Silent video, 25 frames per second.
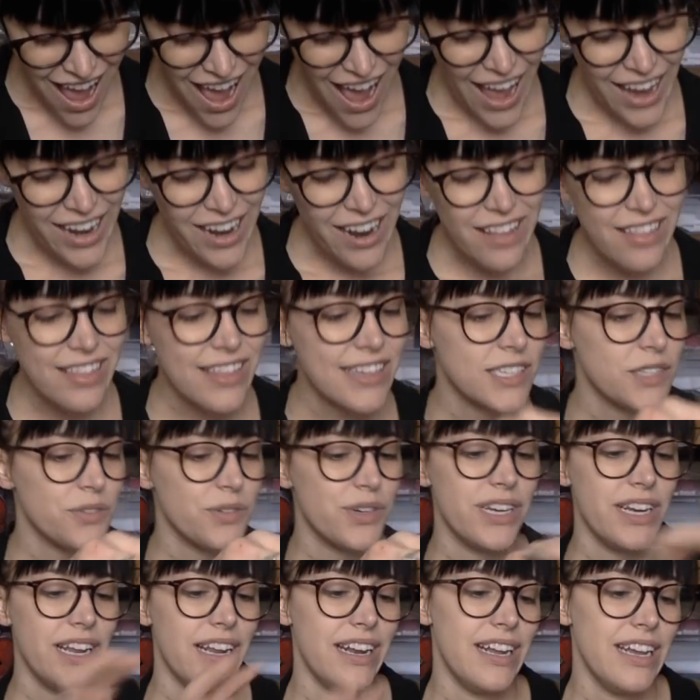I got this
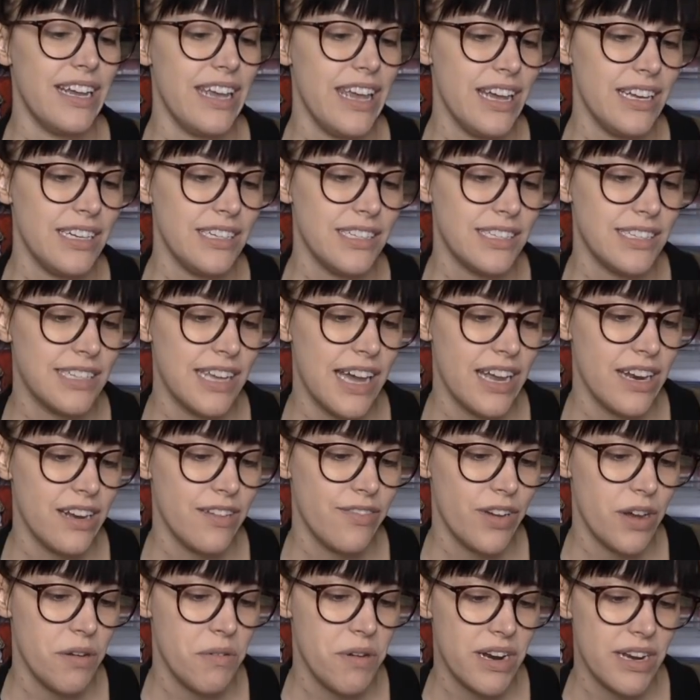one and I can't decide
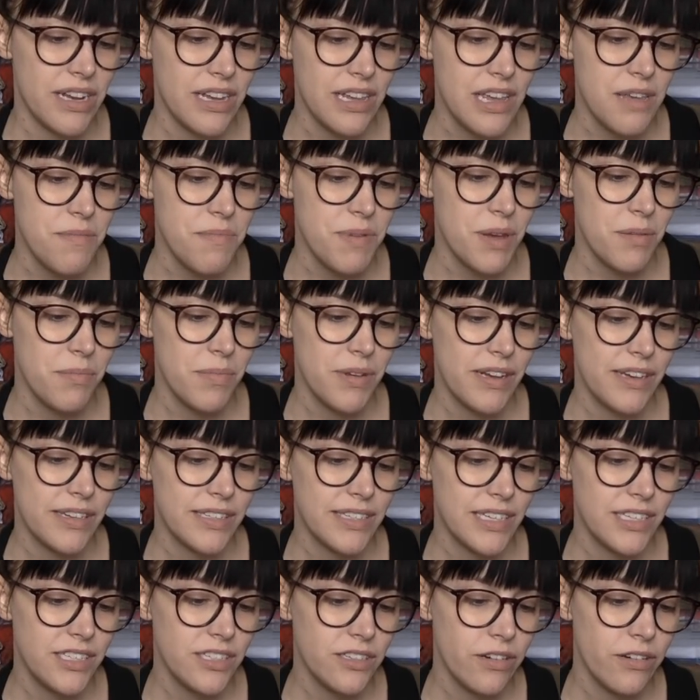if I want to keep it
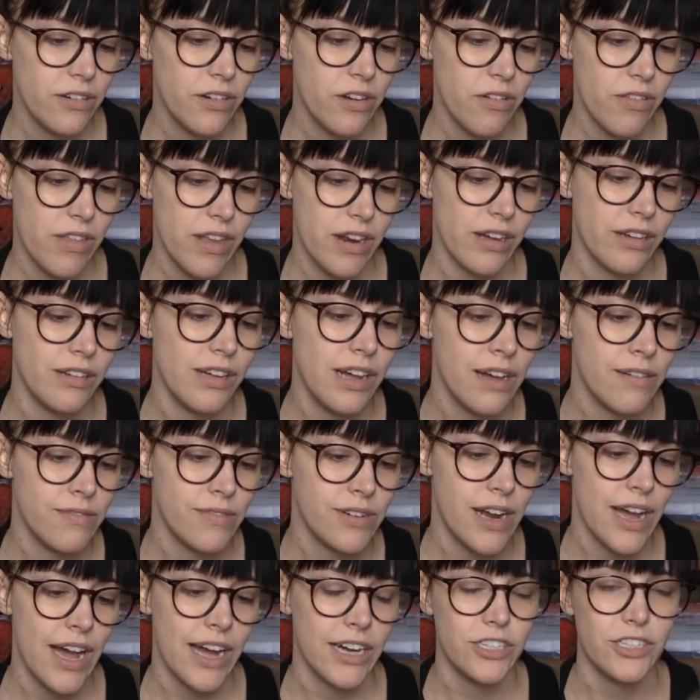because I don't know that I'll
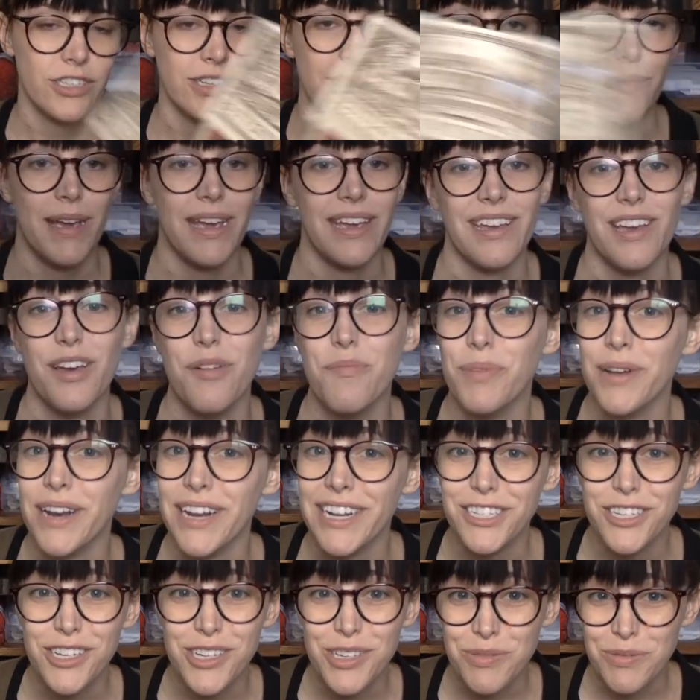ever actually make it, but
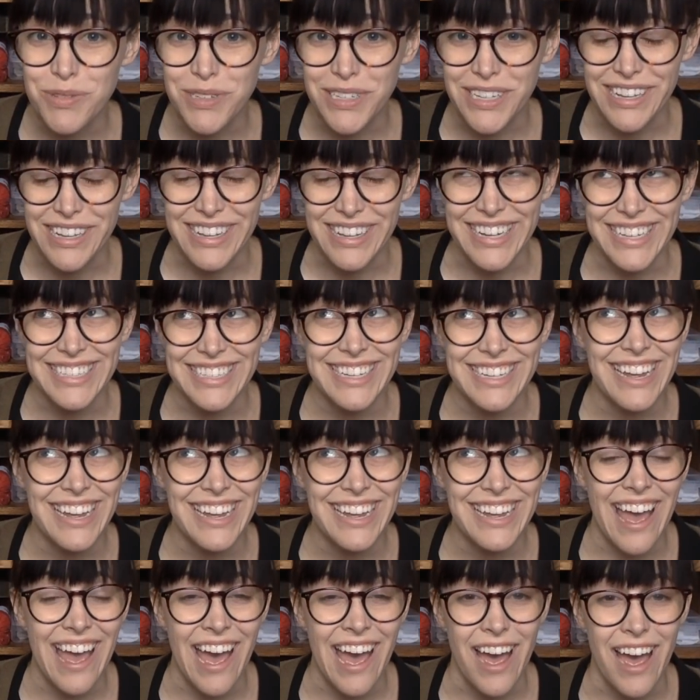I just really liked it.
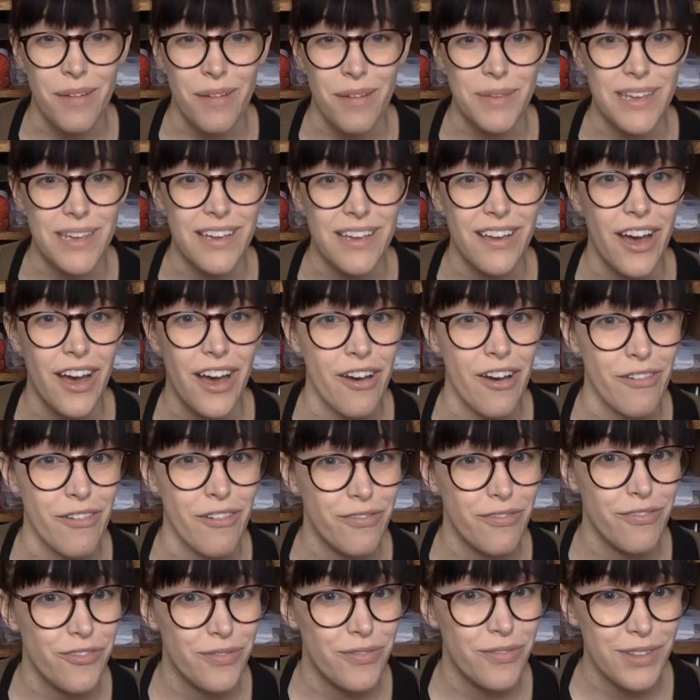And Abby of,